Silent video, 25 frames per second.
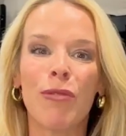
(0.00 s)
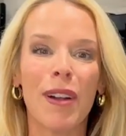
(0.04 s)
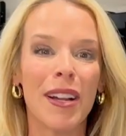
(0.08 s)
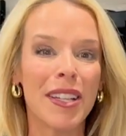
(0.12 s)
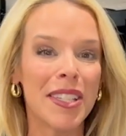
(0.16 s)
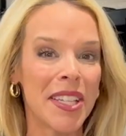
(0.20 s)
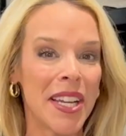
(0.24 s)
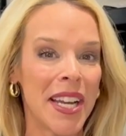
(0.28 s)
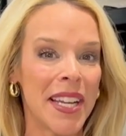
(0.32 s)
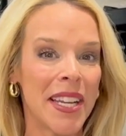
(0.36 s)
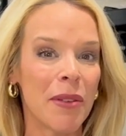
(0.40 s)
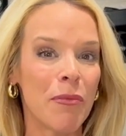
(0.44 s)

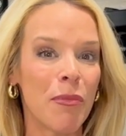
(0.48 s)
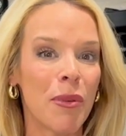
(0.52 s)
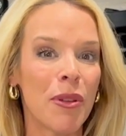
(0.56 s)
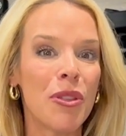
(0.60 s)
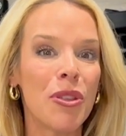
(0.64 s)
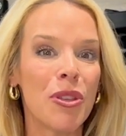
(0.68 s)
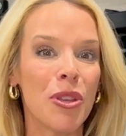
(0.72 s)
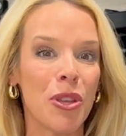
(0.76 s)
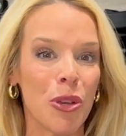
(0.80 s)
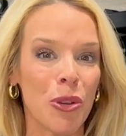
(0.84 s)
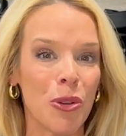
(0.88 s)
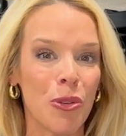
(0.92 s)
resonated with
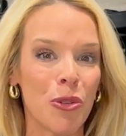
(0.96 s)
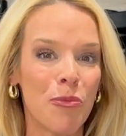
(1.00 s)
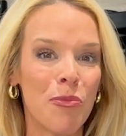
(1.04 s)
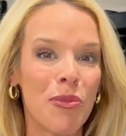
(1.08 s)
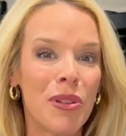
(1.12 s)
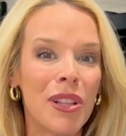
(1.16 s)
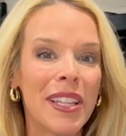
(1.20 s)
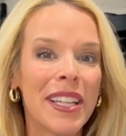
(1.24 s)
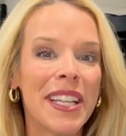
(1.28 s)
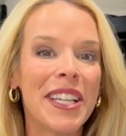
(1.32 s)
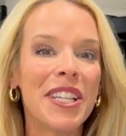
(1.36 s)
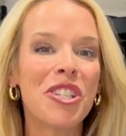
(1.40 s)
you,
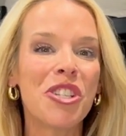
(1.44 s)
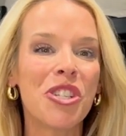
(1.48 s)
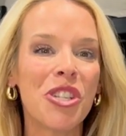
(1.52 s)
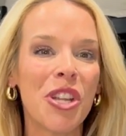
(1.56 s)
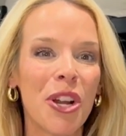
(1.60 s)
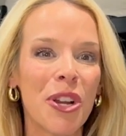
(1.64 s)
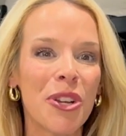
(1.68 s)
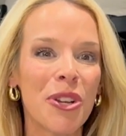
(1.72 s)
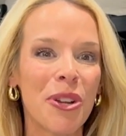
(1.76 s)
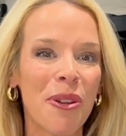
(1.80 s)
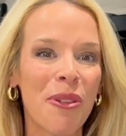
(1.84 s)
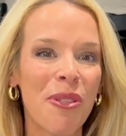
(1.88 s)
please
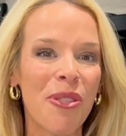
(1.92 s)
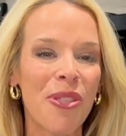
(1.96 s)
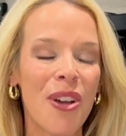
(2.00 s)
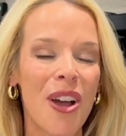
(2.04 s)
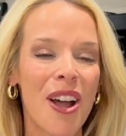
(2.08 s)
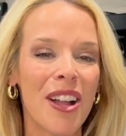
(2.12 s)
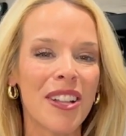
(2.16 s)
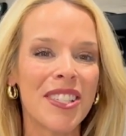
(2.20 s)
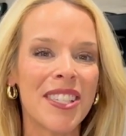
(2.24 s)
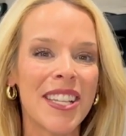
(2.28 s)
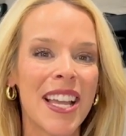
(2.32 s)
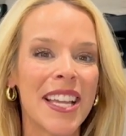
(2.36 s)
share your
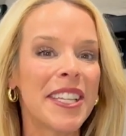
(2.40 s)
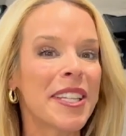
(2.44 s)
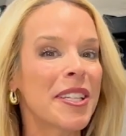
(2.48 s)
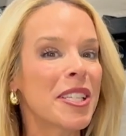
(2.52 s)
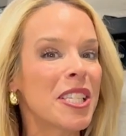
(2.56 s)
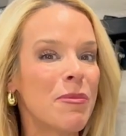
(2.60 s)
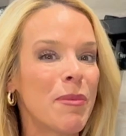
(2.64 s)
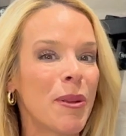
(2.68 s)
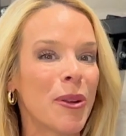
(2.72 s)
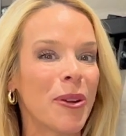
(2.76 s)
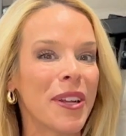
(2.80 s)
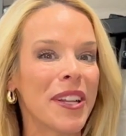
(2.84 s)
thoughts and
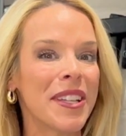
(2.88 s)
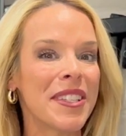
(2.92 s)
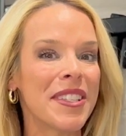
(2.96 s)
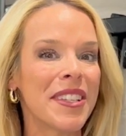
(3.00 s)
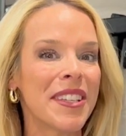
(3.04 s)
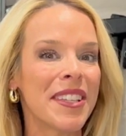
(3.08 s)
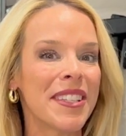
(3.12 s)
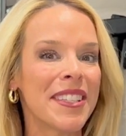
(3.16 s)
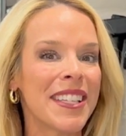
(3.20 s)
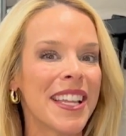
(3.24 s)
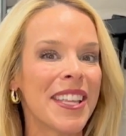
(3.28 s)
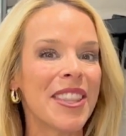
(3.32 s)

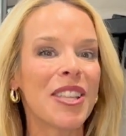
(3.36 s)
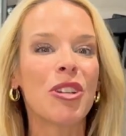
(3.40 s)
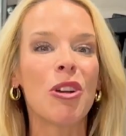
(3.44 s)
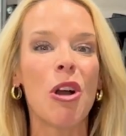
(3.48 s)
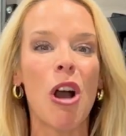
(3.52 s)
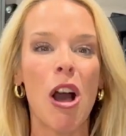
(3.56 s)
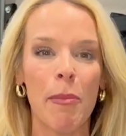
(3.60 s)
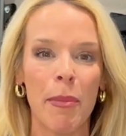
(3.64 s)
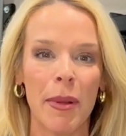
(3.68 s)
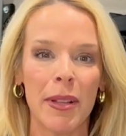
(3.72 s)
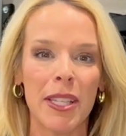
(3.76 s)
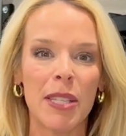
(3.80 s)
experiences in the
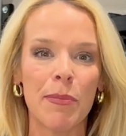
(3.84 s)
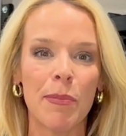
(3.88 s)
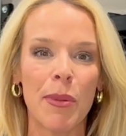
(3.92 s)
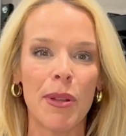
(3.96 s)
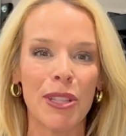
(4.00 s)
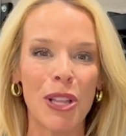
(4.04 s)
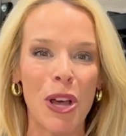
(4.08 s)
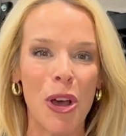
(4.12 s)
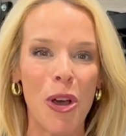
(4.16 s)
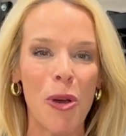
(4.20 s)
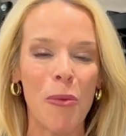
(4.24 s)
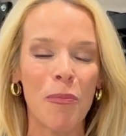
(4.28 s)
comments
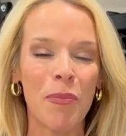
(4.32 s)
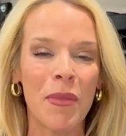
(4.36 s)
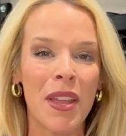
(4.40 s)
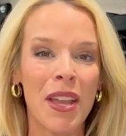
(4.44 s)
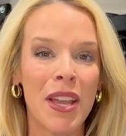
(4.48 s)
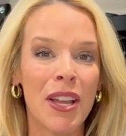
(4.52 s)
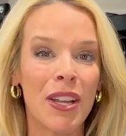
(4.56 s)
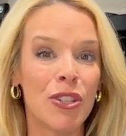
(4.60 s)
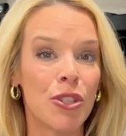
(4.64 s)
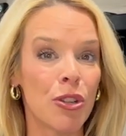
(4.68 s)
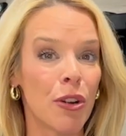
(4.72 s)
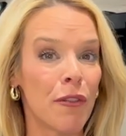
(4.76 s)
below.
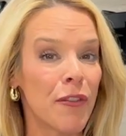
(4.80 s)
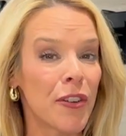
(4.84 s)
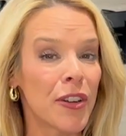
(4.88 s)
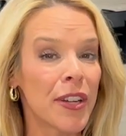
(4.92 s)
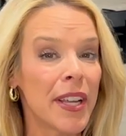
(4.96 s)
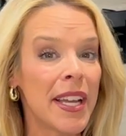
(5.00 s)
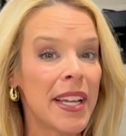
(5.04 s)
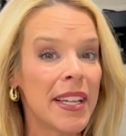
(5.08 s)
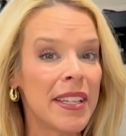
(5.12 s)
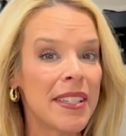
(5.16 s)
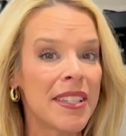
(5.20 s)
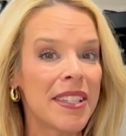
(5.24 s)
Don't
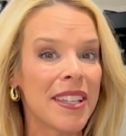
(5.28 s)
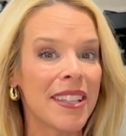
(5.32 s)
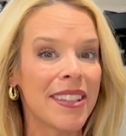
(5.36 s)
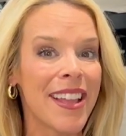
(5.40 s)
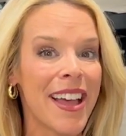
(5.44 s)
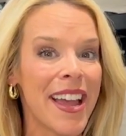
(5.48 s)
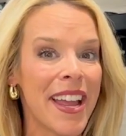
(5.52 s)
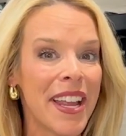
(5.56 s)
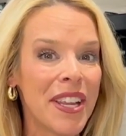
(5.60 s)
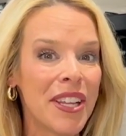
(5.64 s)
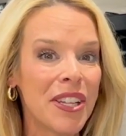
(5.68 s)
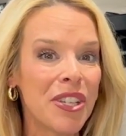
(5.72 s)
forget to
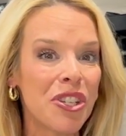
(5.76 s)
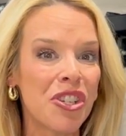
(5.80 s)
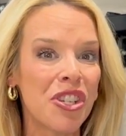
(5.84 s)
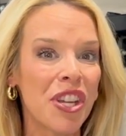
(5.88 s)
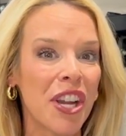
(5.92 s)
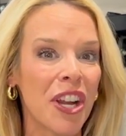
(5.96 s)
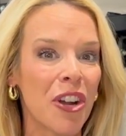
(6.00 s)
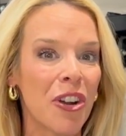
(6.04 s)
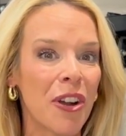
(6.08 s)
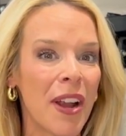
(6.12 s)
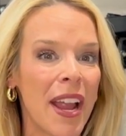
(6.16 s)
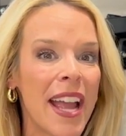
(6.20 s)
like,
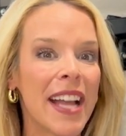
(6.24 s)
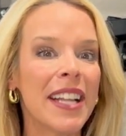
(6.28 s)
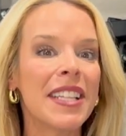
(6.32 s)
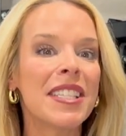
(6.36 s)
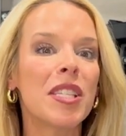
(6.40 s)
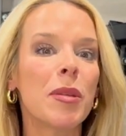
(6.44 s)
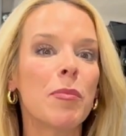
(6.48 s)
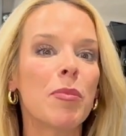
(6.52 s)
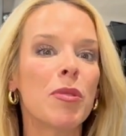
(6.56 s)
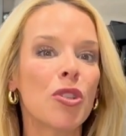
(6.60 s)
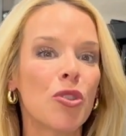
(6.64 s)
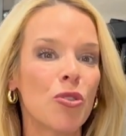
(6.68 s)
share, and
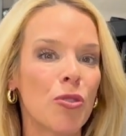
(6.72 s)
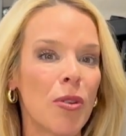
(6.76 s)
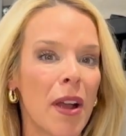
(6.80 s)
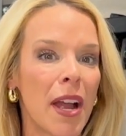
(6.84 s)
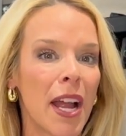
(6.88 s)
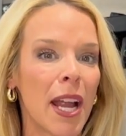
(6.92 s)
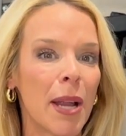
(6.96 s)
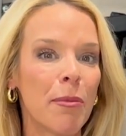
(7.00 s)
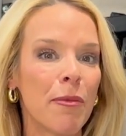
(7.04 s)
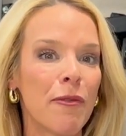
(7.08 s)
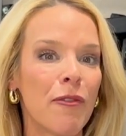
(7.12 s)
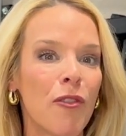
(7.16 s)

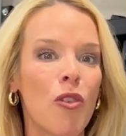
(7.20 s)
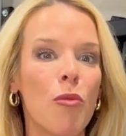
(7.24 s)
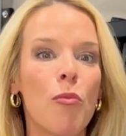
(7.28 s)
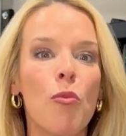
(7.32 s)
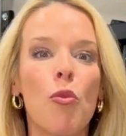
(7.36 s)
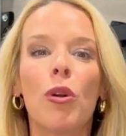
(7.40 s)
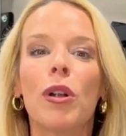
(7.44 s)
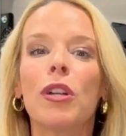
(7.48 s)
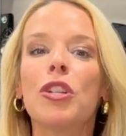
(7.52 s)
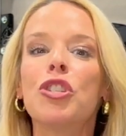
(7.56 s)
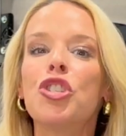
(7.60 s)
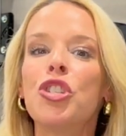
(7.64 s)
subscribe for
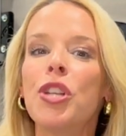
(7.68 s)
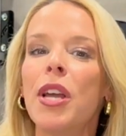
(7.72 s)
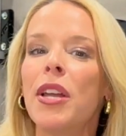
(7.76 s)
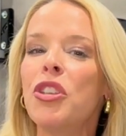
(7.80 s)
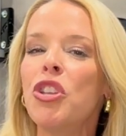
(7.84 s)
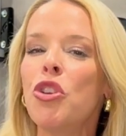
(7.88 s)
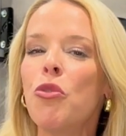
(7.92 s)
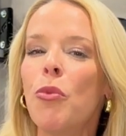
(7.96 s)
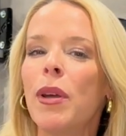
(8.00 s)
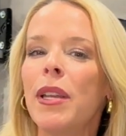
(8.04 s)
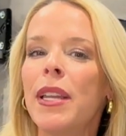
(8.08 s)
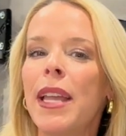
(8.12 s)
more
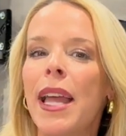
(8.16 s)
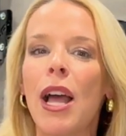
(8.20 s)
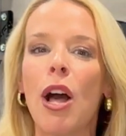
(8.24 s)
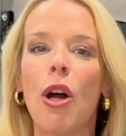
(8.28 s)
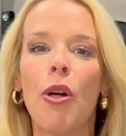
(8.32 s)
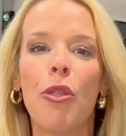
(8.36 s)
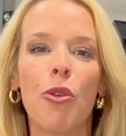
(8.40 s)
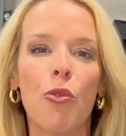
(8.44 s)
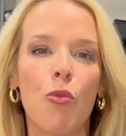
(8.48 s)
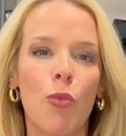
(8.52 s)
genuine health